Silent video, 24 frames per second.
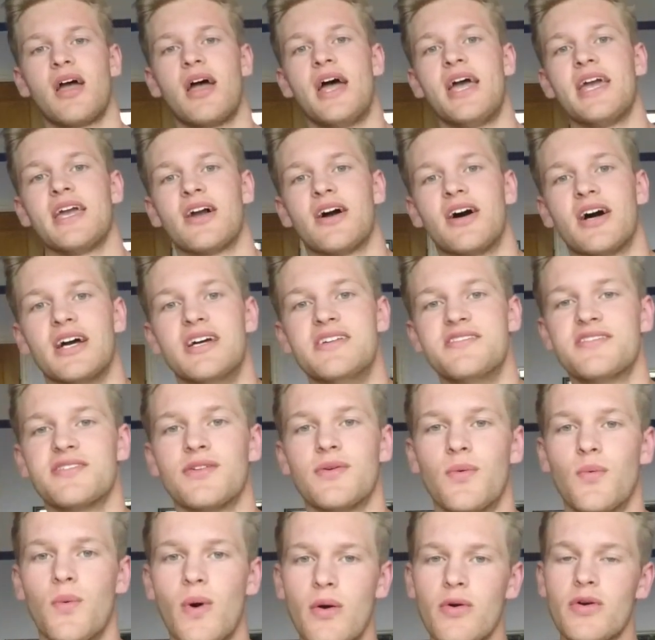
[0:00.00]
Hey guys,
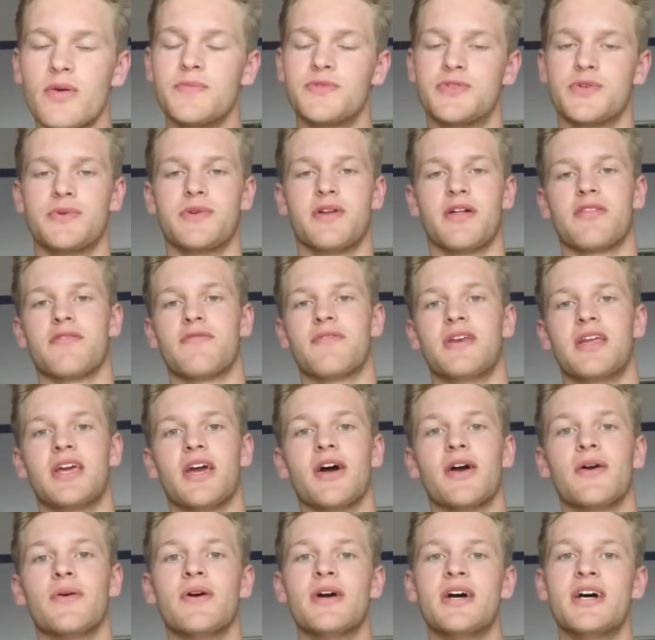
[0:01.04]
welcome to another
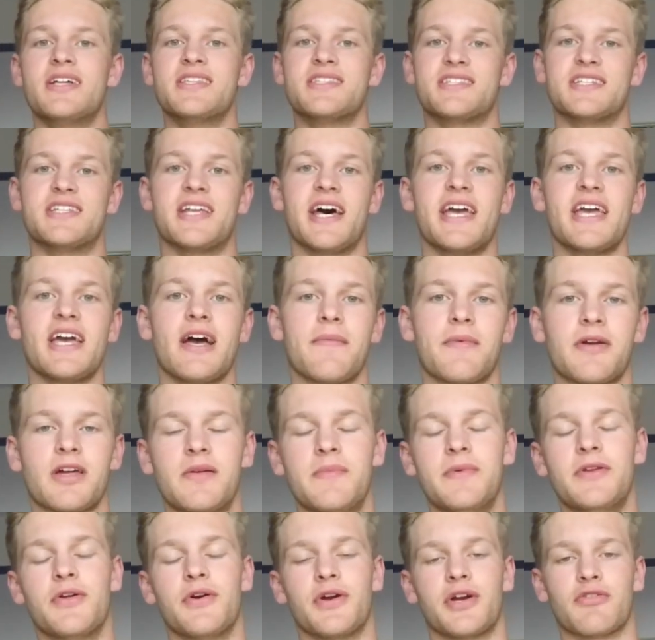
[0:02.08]
video. Today I'm going to
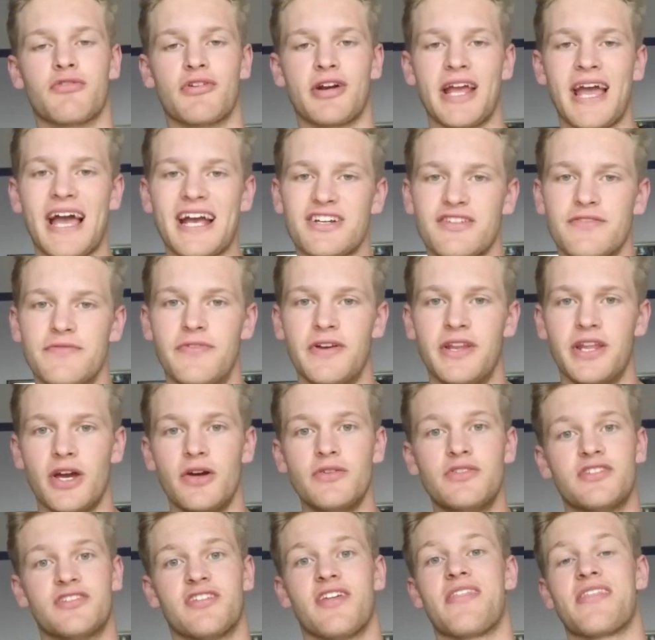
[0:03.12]
be doing a reaction video
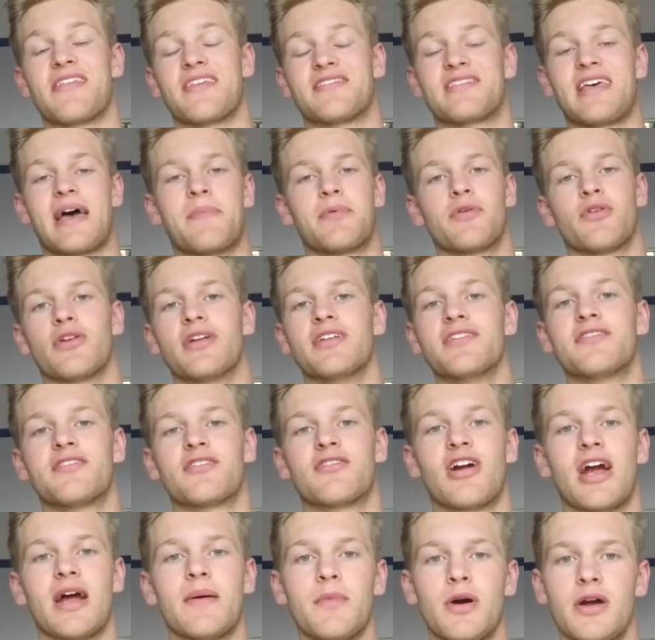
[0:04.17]
to something that's happened on
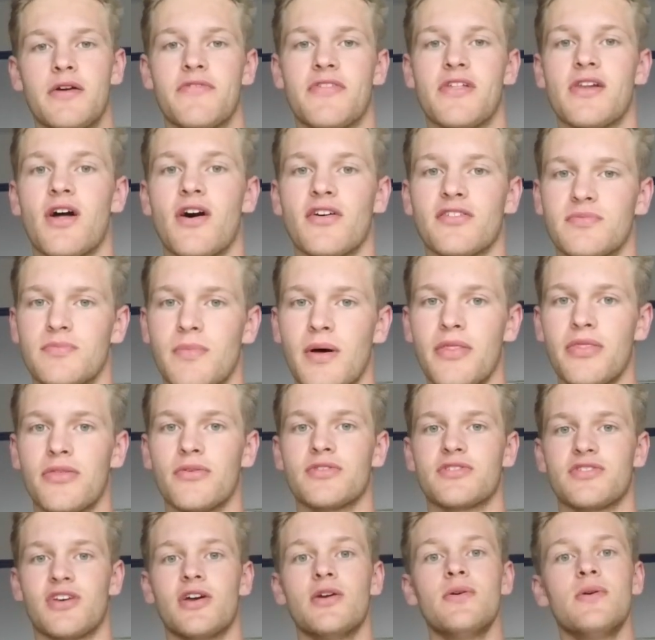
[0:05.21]
Instagram over the last month or
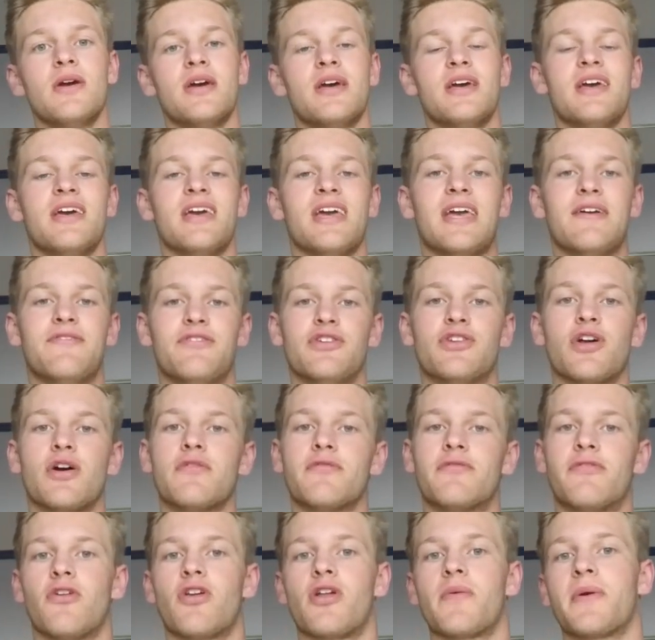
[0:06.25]
so. If you don't
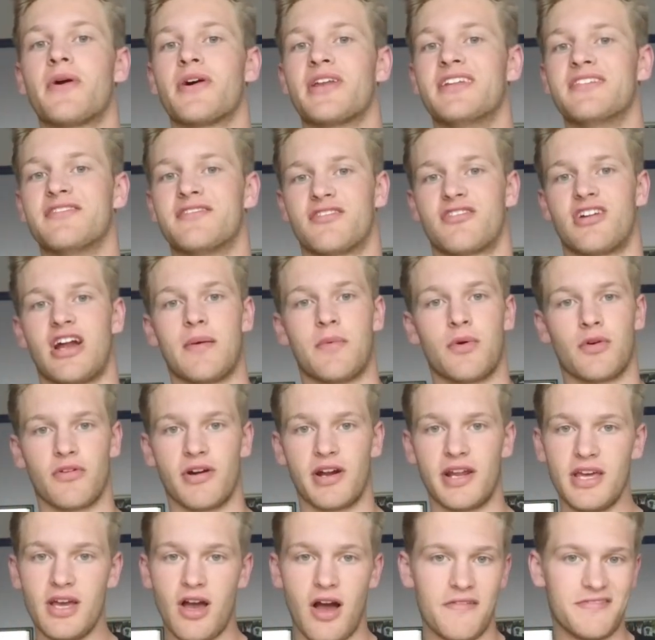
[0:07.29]
follow me on Instagram
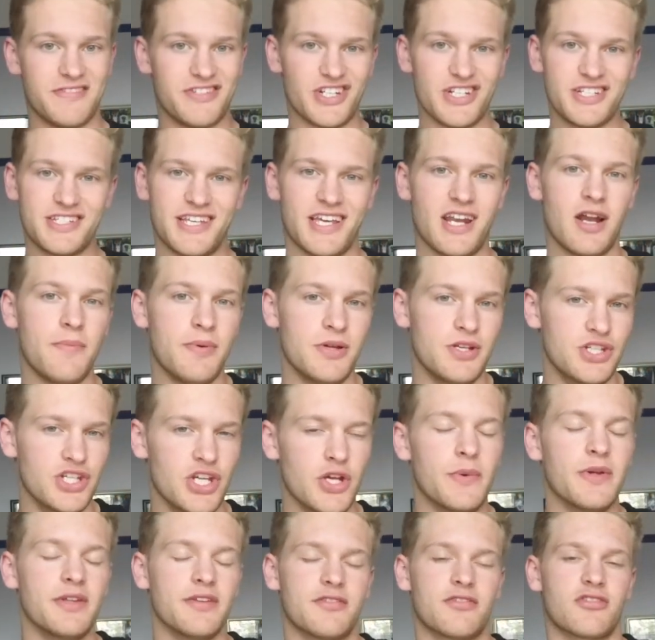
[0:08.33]
already, I've just set up a new
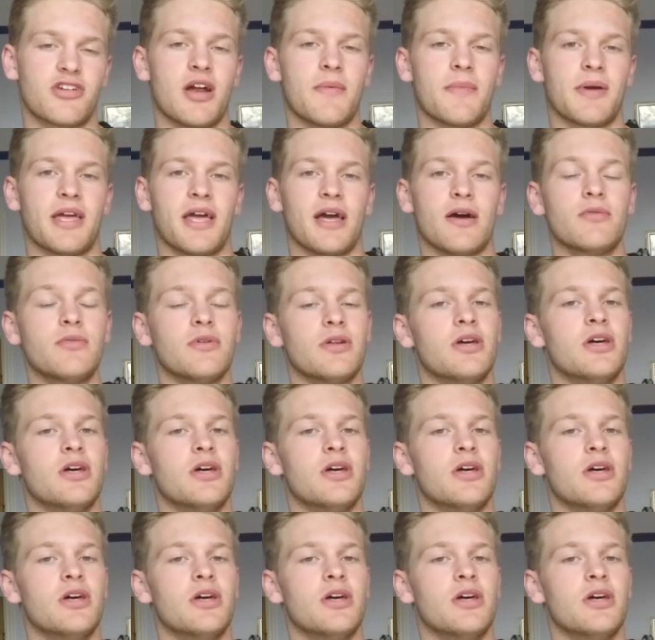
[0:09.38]
Instagram account.